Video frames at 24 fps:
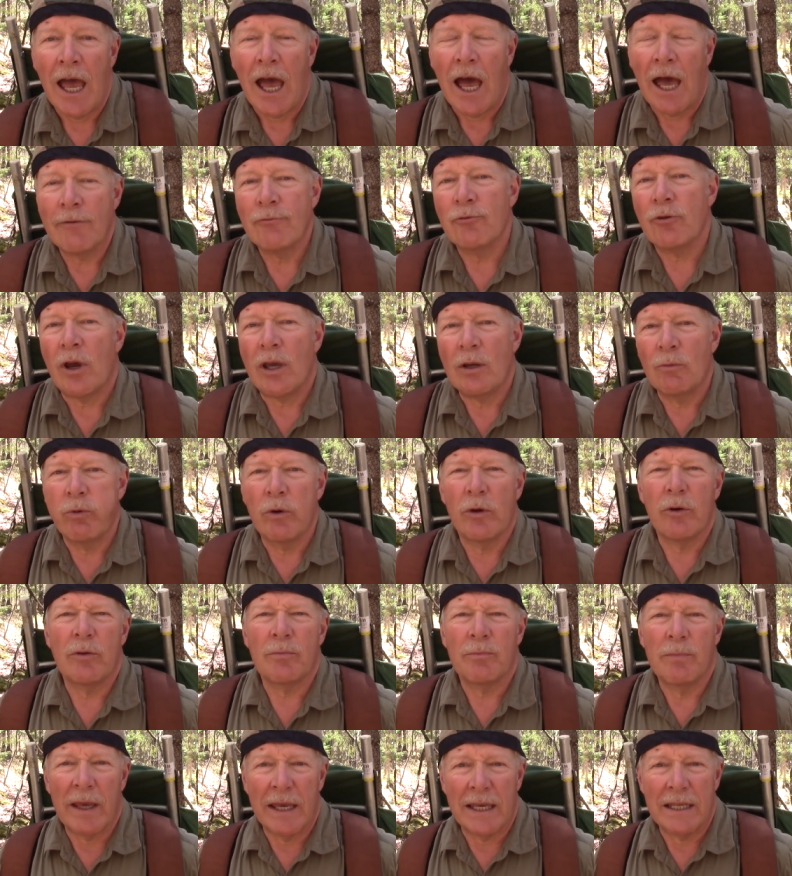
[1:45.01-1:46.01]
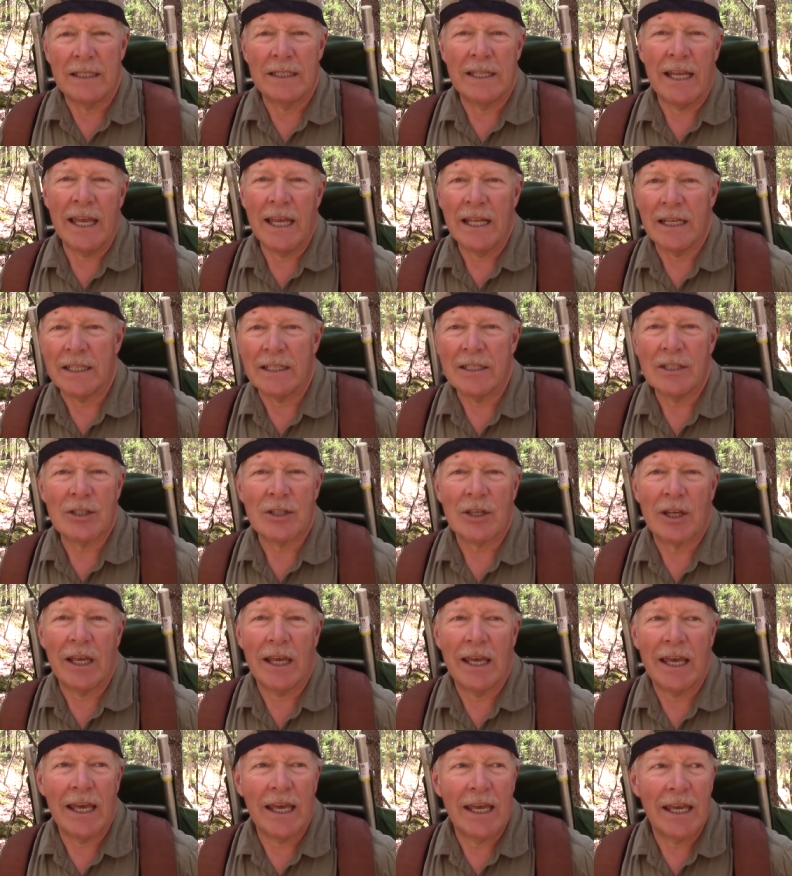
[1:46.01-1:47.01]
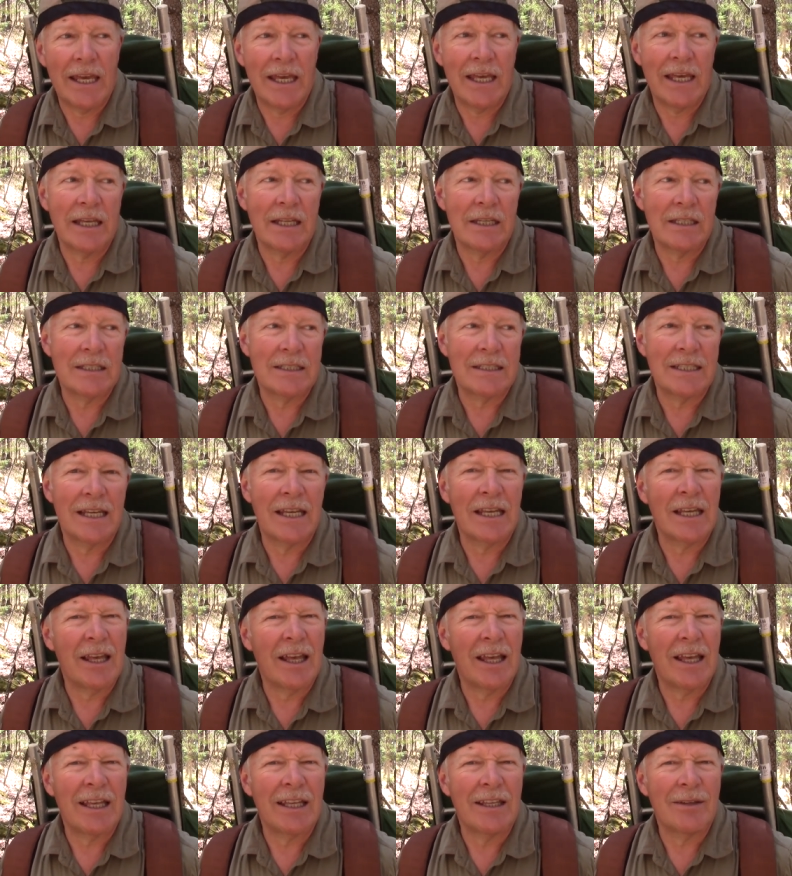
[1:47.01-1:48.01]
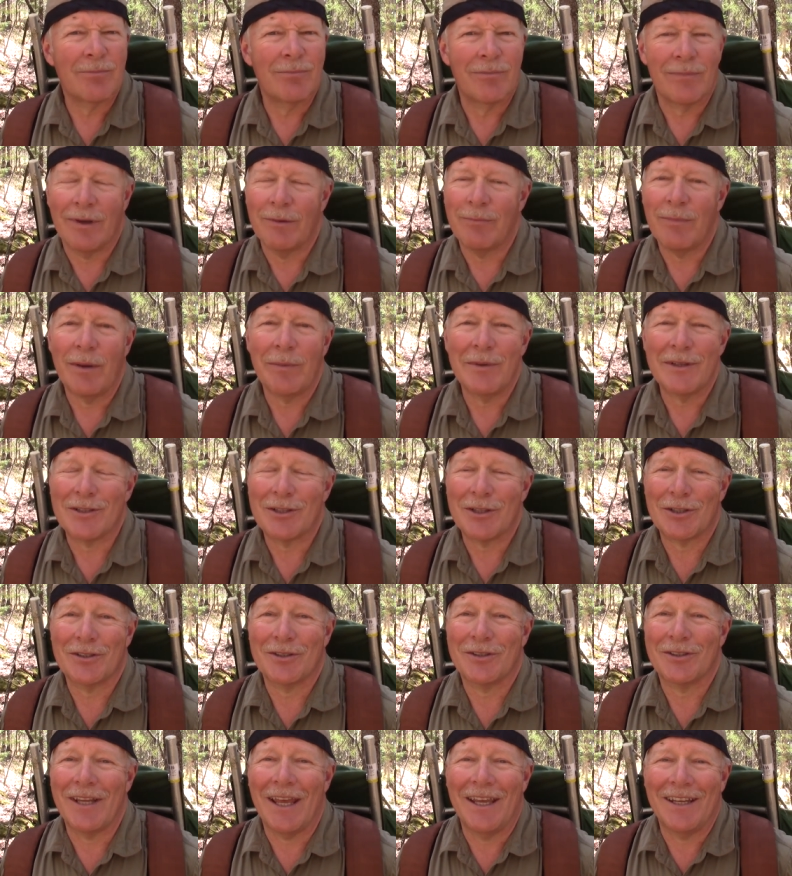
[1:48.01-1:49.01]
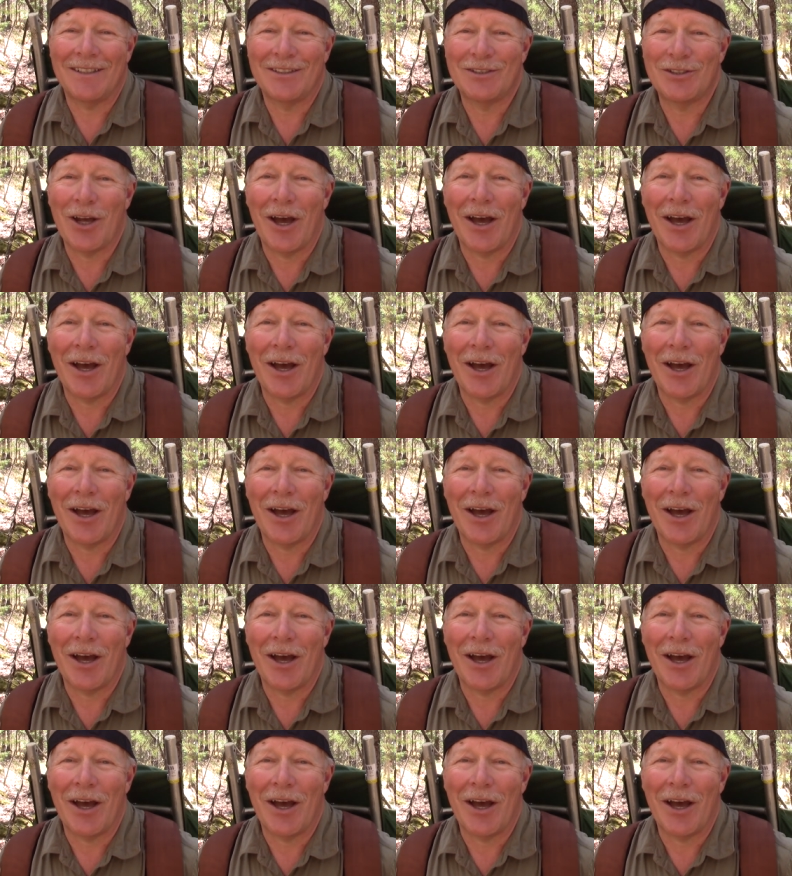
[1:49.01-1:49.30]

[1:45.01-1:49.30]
I've tried wearing bandanas, and uh, I, maybe it's the